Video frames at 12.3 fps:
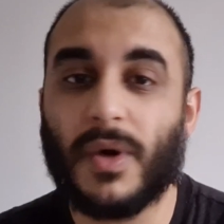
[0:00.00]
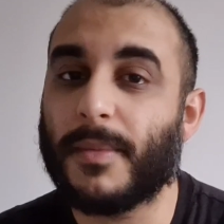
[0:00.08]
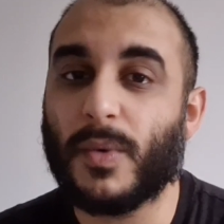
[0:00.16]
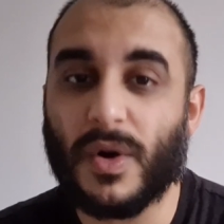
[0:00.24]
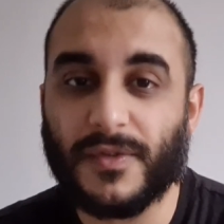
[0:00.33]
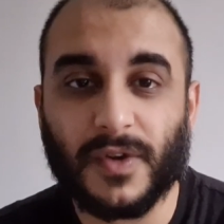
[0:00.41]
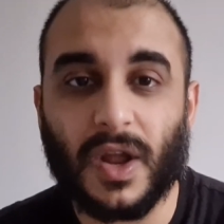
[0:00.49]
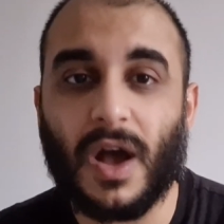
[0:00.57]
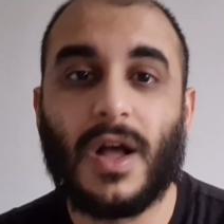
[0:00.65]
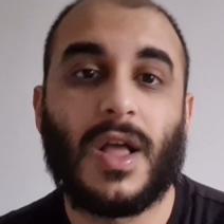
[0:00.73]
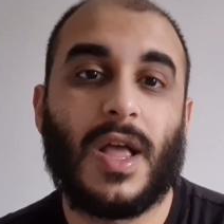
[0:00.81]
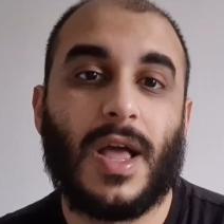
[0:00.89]
I'm a waffler,
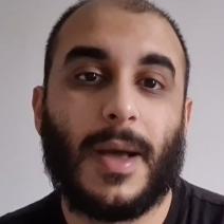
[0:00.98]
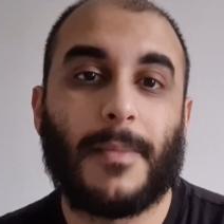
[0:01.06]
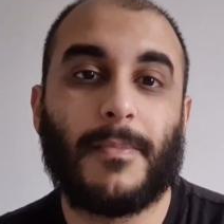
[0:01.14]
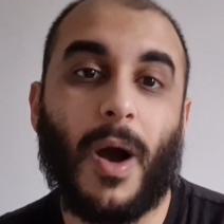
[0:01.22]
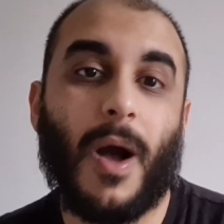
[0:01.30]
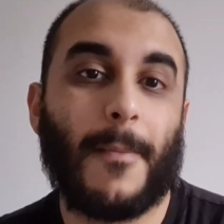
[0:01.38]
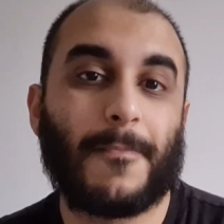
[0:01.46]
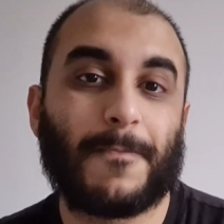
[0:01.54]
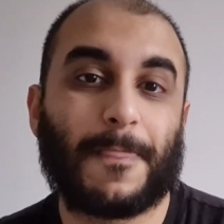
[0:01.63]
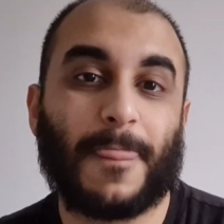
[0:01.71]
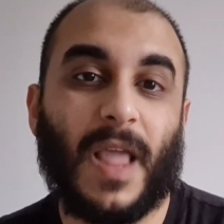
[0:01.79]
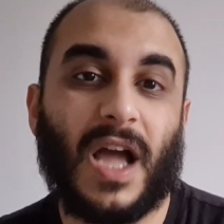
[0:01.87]
but
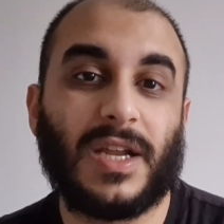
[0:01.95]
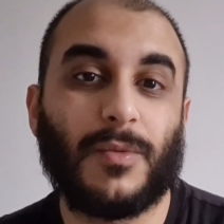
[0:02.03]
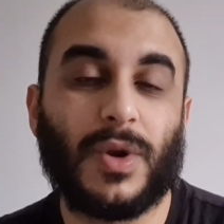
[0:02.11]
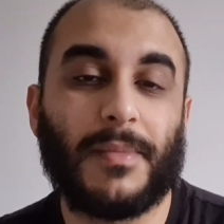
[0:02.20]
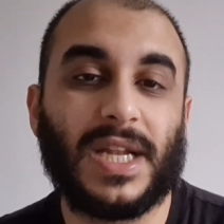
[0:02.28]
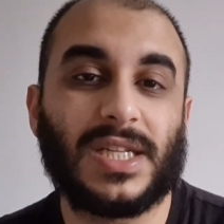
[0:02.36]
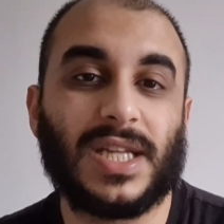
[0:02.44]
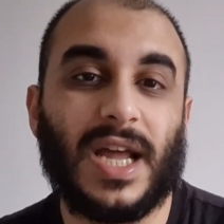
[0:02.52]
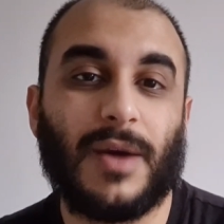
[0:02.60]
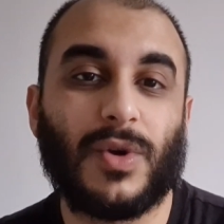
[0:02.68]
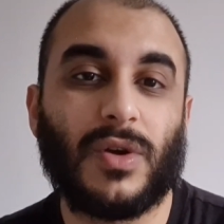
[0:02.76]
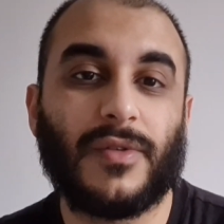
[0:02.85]
I didn't want to make this an
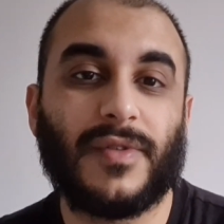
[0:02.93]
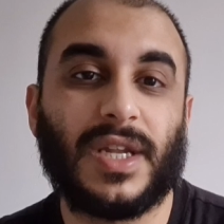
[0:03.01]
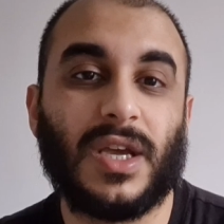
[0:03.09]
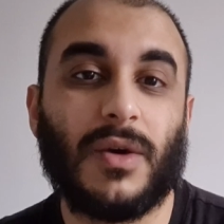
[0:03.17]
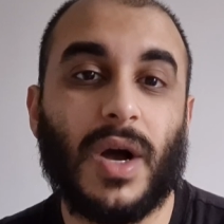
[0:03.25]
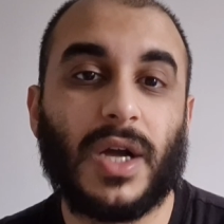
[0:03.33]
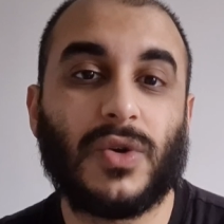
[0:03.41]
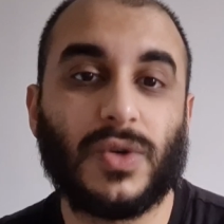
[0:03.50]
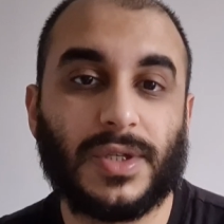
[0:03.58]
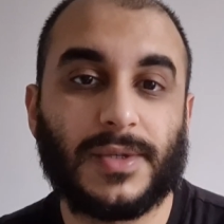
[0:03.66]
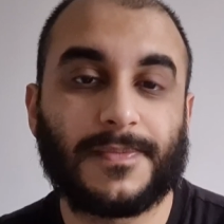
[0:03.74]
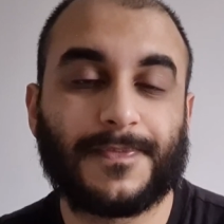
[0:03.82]
hour longer video. I could.